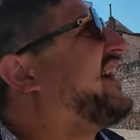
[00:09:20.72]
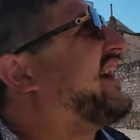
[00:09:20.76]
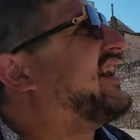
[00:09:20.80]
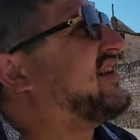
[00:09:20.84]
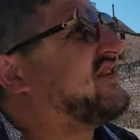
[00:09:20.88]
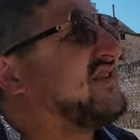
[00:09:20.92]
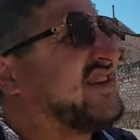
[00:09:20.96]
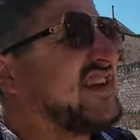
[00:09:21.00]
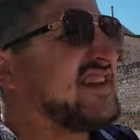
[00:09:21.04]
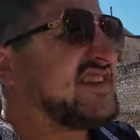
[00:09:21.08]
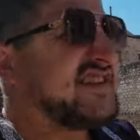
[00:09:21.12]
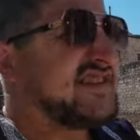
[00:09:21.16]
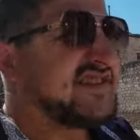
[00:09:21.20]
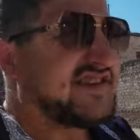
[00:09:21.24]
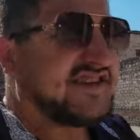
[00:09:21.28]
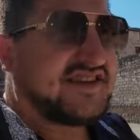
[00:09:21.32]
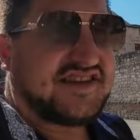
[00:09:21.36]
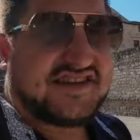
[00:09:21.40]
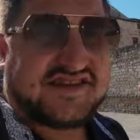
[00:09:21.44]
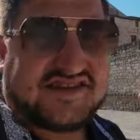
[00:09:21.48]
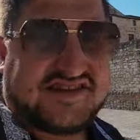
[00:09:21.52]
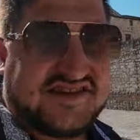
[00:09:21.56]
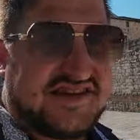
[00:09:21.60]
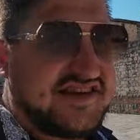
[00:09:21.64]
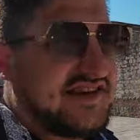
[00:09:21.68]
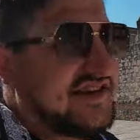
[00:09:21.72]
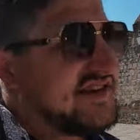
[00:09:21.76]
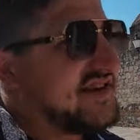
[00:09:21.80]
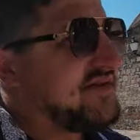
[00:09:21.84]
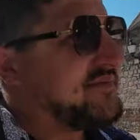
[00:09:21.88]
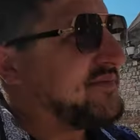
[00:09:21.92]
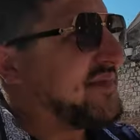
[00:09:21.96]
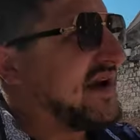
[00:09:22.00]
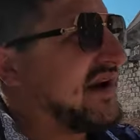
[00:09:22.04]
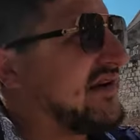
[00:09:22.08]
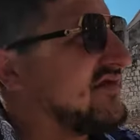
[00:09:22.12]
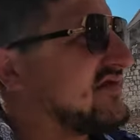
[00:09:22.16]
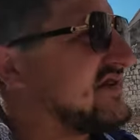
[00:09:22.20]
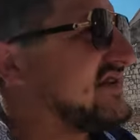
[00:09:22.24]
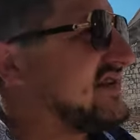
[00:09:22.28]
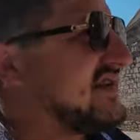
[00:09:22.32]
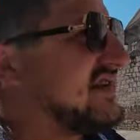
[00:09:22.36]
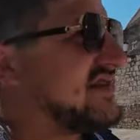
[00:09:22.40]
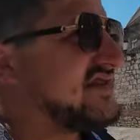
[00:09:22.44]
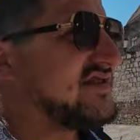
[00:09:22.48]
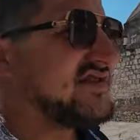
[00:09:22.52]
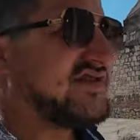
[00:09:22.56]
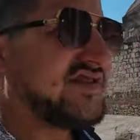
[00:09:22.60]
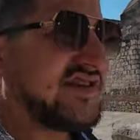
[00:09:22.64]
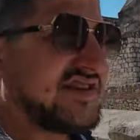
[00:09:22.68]
and you get to see the sea, the
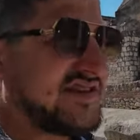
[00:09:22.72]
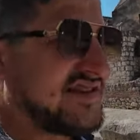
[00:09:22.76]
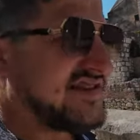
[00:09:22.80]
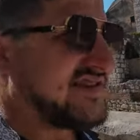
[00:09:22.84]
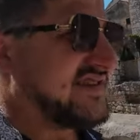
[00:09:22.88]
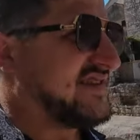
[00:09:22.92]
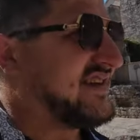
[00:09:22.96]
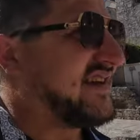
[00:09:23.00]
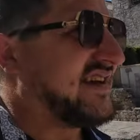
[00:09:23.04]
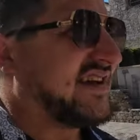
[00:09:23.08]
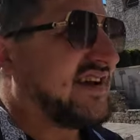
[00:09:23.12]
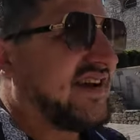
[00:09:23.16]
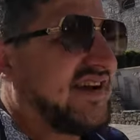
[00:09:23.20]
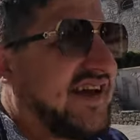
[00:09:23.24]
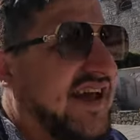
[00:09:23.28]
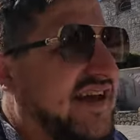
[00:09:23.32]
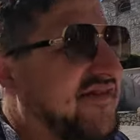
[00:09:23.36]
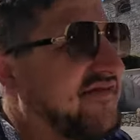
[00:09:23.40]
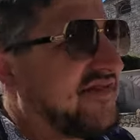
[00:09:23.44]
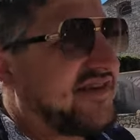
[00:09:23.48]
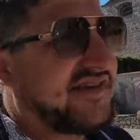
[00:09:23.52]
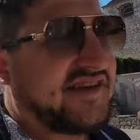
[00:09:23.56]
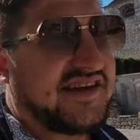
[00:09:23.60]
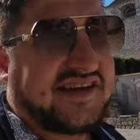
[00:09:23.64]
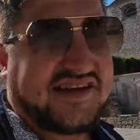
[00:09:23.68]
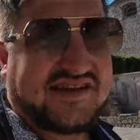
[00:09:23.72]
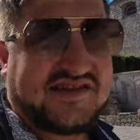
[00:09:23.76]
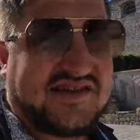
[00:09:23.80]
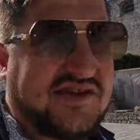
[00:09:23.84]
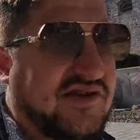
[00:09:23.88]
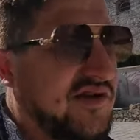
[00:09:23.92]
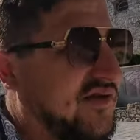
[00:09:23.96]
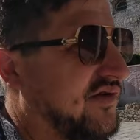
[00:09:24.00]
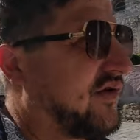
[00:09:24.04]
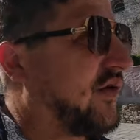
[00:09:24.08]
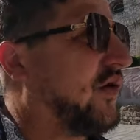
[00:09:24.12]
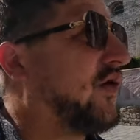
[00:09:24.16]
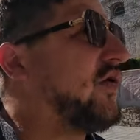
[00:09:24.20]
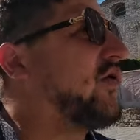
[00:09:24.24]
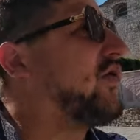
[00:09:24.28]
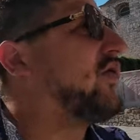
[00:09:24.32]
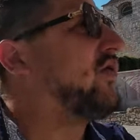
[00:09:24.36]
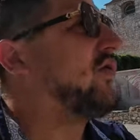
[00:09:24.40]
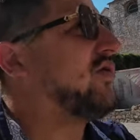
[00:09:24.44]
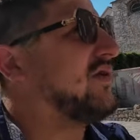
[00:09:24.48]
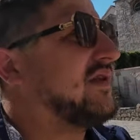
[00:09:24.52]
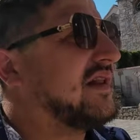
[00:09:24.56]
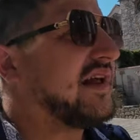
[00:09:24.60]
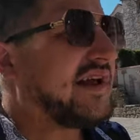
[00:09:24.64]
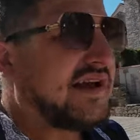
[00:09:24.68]
mountains, you get to see everything, the
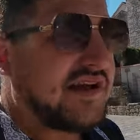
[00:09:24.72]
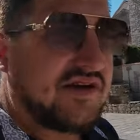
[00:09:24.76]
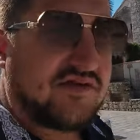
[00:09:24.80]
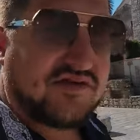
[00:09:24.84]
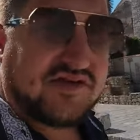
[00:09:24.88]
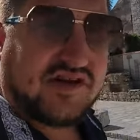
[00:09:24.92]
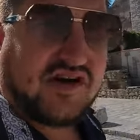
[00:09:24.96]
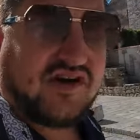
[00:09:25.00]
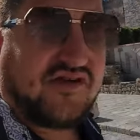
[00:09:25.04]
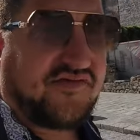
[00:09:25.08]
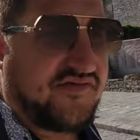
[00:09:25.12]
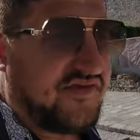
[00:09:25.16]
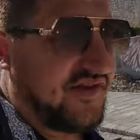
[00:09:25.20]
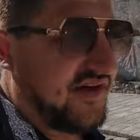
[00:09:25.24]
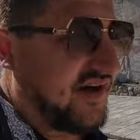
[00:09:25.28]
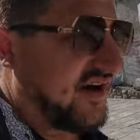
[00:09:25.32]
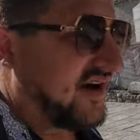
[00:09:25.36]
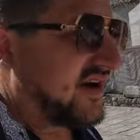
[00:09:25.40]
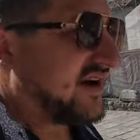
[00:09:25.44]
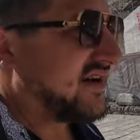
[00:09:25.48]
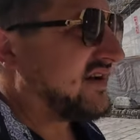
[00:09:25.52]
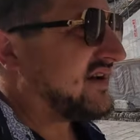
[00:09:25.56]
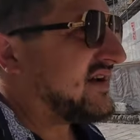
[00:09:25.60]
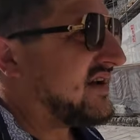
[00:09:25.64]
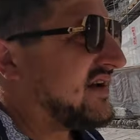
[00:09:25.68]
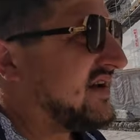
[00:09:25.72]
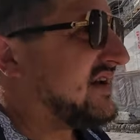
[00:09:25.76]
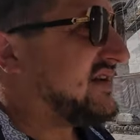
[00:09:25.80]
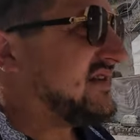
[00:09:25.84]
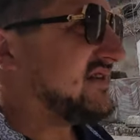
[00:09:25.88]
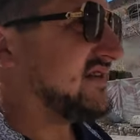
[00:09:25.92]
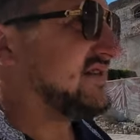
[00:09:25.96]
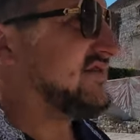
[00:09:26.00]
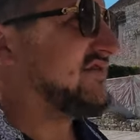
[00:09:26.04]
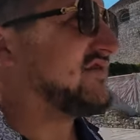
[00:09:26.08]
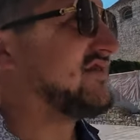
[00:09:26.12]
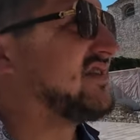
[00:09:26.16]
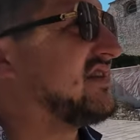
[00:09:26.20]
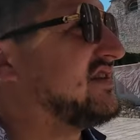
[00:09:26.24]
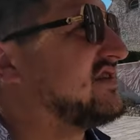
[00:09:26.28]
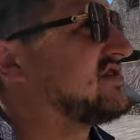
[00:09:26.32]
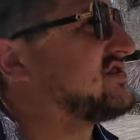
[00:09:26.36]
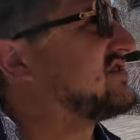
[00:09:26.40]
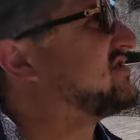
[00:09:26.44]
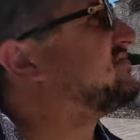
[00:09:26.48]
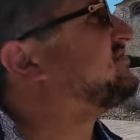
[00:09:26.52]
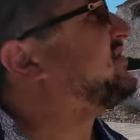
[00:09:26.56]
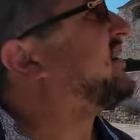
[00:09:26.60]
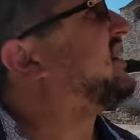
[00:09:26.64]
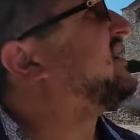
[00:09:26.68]
whole layout of the
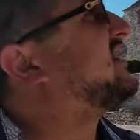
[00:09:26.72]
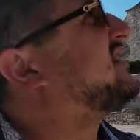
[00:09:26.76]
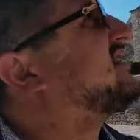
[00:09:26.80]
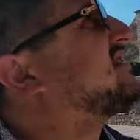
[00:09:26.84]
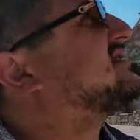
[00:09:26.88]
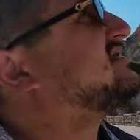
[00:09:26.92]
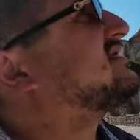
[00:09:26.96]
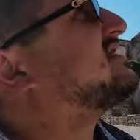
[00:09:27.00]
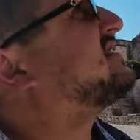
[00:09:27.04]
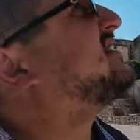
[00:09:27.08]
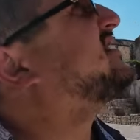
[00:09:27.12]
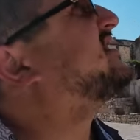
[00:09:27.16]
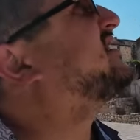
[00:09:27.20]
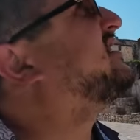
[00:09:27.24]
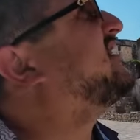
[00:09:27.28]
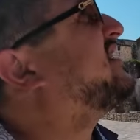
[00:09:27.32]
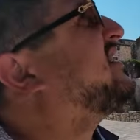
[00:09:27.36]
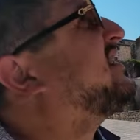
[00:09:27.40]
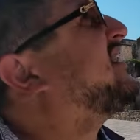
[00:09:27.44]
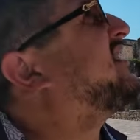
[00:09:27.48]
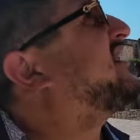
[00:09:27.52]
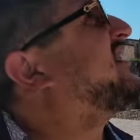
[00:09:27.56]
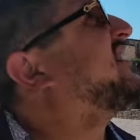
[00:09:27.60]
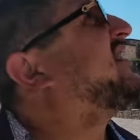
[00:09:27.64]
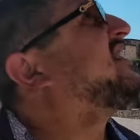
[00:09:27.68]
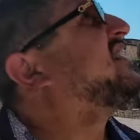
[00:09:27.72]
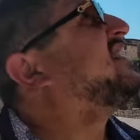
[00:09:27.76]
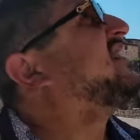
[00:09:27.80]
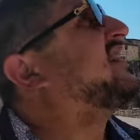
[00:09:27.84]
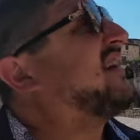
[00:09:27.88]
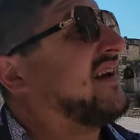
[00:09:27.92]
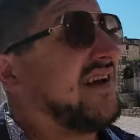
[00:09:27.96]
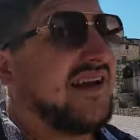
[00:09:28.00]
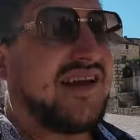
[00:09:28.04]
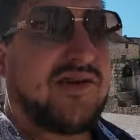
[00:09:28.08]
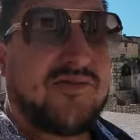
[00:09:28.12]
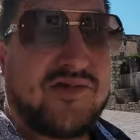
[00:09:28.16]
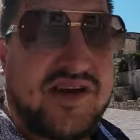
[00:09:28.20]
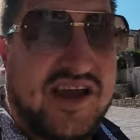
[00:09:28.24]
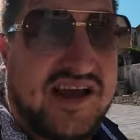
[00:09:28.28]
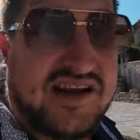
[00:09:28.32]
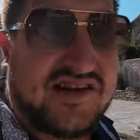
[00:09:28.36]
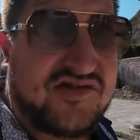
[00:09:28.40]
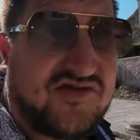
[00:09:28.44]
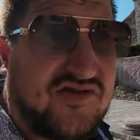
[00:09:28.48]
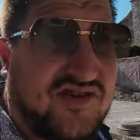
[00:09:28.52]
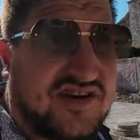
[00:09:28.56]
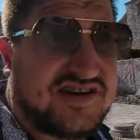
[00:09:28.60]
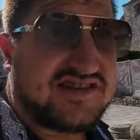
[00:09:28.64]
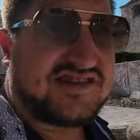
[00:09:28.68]
Diocletian's Palace. And we had
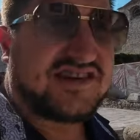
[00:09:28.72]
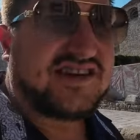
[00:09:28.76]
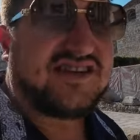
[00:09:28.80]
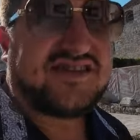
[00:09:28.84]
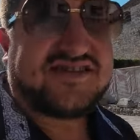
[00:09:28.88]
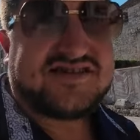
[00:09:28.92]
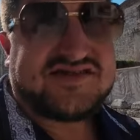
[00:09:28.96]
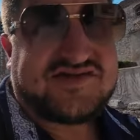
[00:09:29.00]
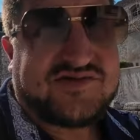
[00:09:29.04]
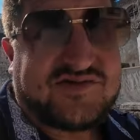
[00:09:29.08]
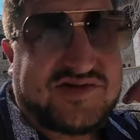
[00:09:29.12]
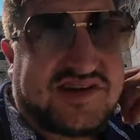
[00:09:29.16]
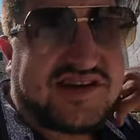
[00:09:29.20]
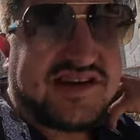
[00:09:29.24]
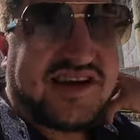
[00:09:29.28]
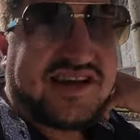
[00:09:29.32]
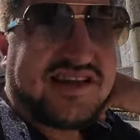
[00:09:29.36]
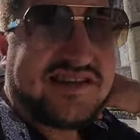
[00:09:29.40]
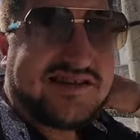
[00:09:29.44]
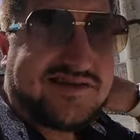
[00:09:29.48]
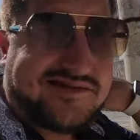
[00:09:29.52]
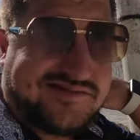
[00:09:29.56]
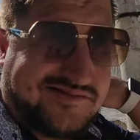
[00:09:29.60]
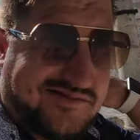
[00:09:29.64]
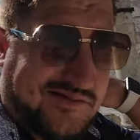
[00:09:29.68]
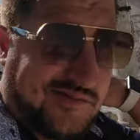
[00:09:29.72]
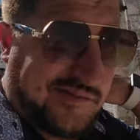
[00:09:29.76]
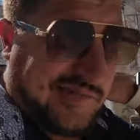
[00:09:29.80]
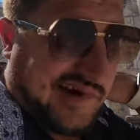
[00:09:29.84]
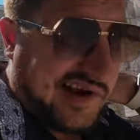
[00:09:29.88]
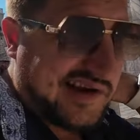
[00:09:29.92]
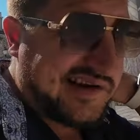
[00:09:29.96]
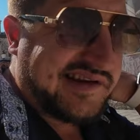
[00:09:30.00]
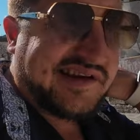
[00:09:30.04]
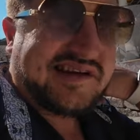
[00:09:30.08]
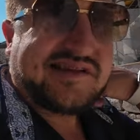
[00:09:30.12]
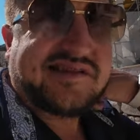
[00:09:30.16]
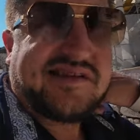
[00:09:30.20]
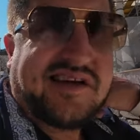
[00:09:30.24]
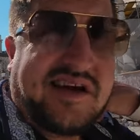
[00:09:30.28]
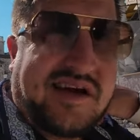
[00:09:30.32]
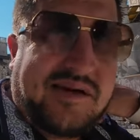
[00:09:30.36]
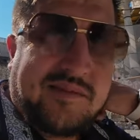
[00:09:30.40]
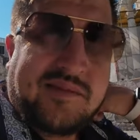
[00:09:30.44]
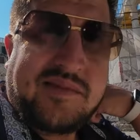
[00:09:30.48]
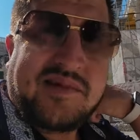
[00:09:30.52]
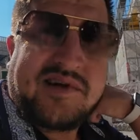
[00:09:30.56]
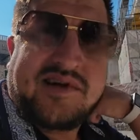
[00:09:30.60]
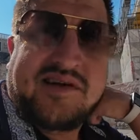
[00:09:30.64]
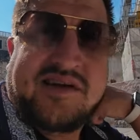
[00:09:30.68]
it to ourselves. So we got a little romantic
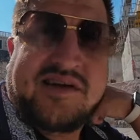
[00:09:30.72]
time.